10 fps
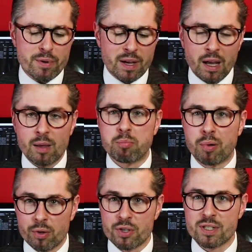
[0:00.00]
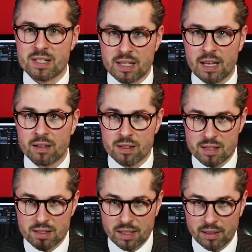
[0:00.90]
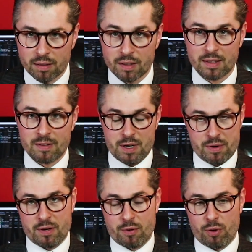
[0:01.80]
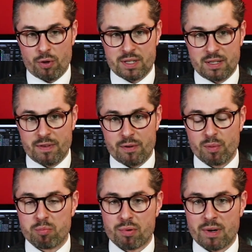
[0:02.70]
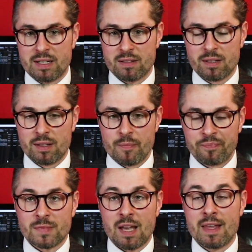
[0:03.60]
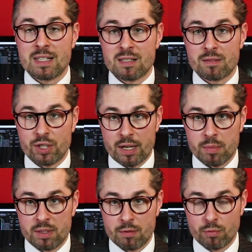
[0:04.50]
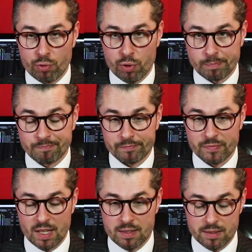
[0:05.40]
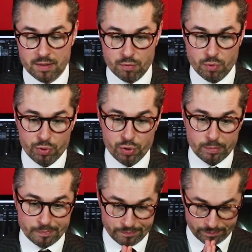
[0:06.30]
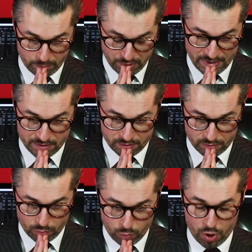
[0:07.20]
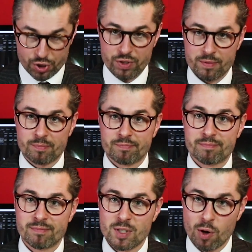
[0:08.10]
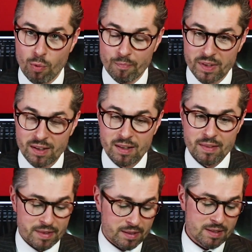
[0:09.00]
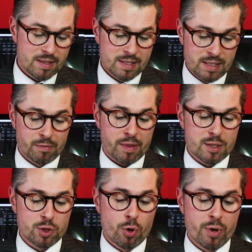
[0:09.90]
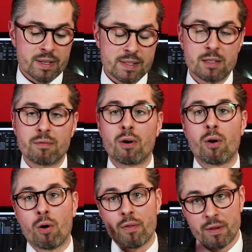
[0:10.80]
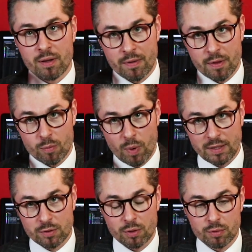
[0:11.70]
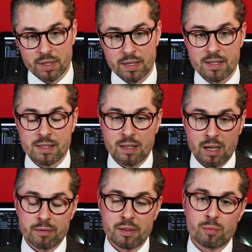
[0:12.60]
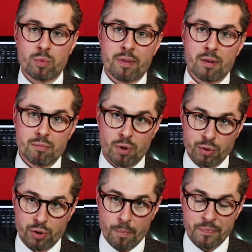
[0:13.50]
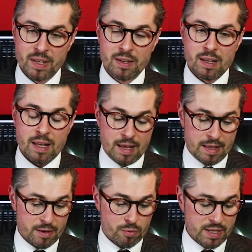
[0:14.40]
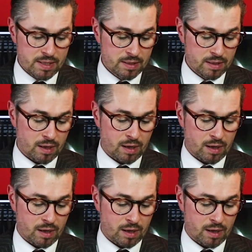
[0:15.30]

high polished stainless steel, very glossy, very bright. And that's, gentlemen, rhodium. That's a rhodium plated watch. So the silver, the sterling silver, or the white gold is covered with rhodium. And the reason